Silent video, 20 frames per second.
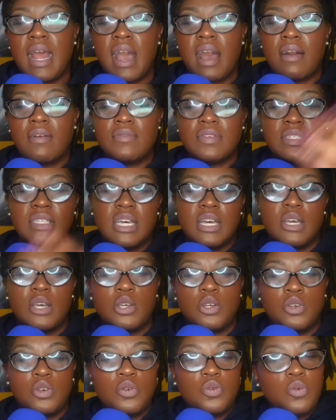Now all of a
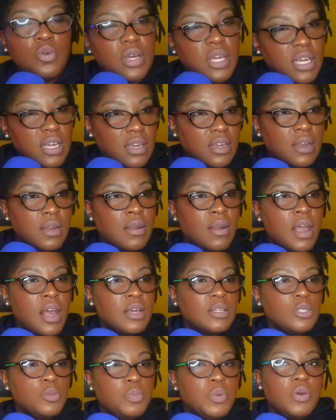sudden you in here
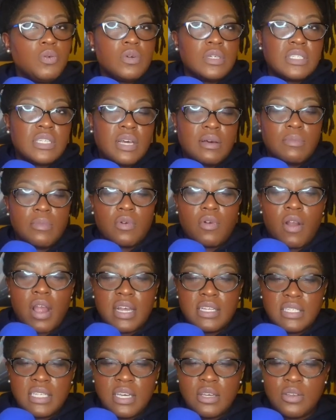spewing something
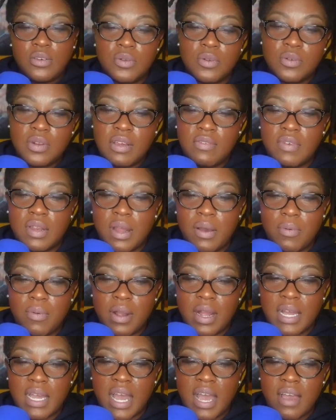crazy and you don't even know
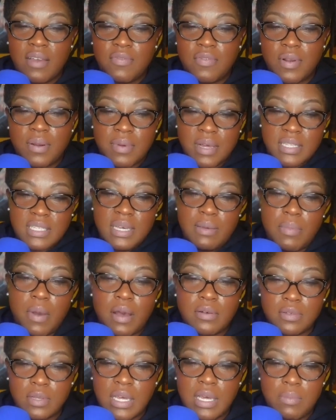where it came from because he
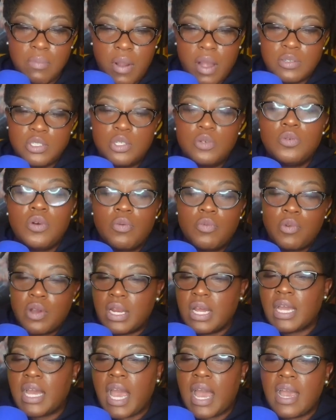brought, he brought you a
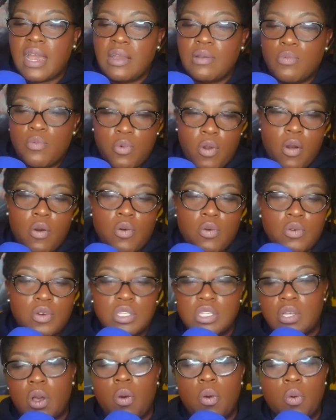renegade
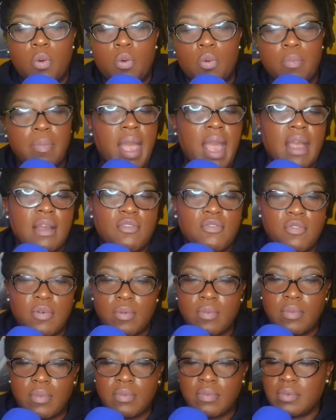rogue soul back
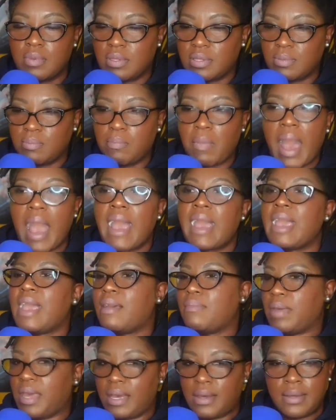from
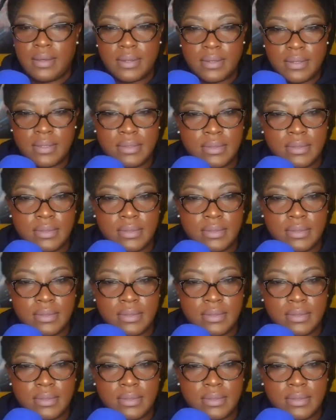Miami.